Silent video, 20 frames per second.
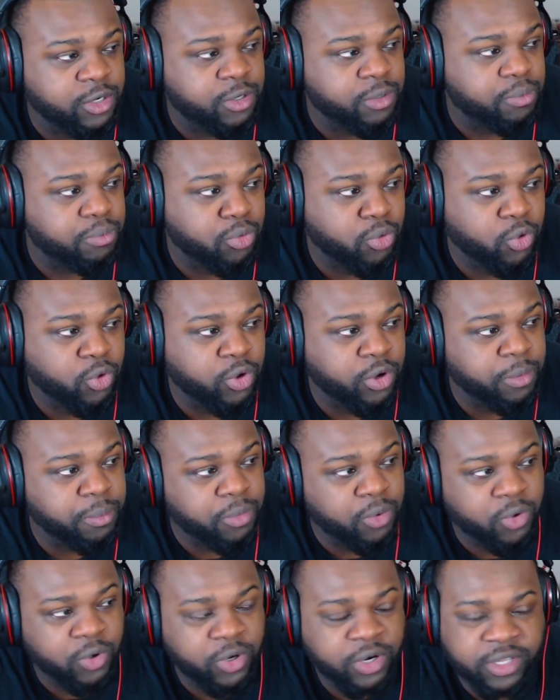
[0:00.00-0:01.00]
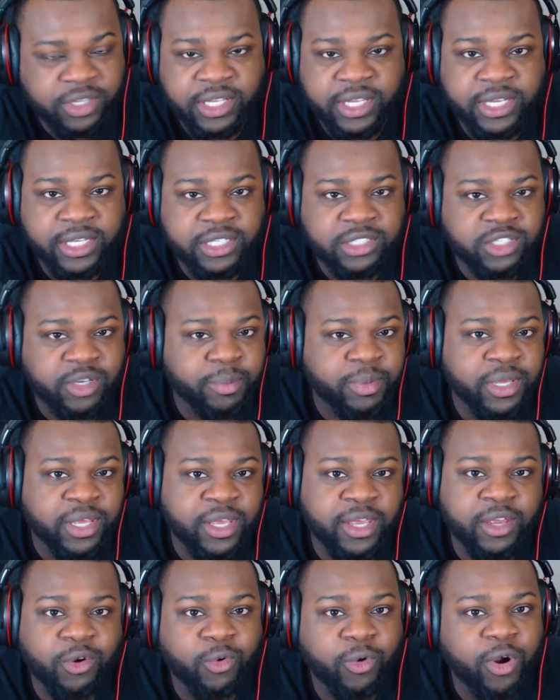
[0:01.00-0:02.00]
more and more things are
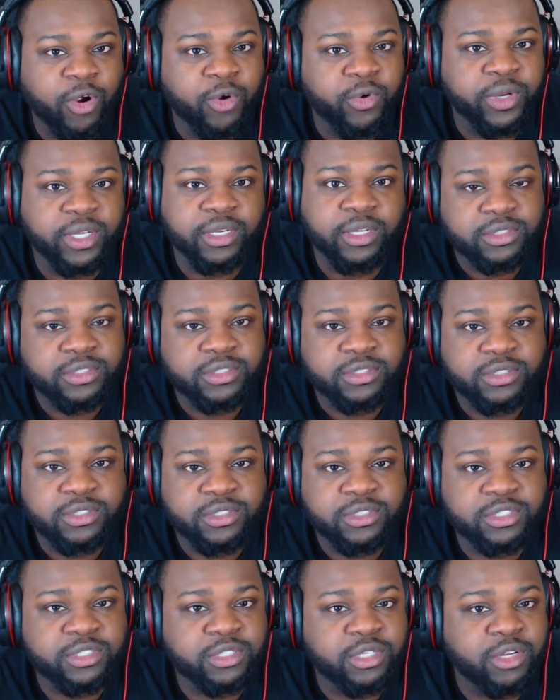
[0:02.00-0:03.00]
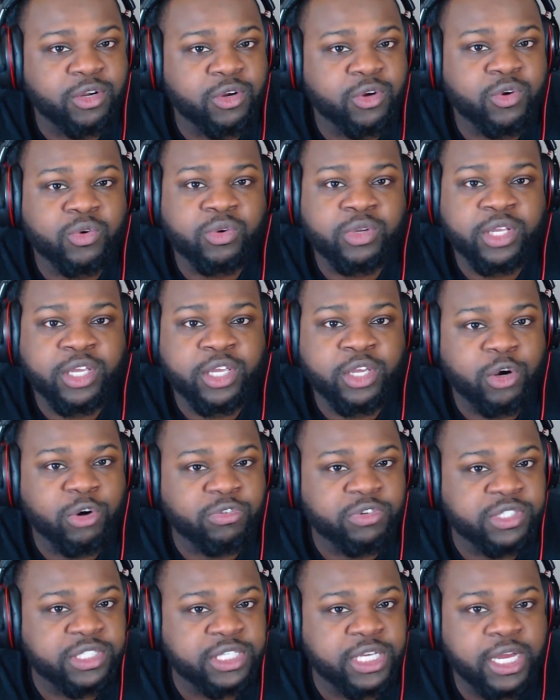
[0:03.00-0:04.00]
being eroded slowly
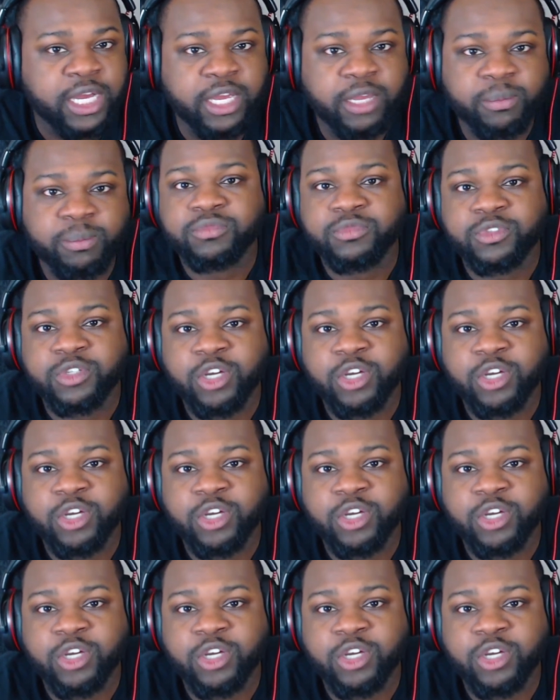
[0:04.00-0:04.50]
over time.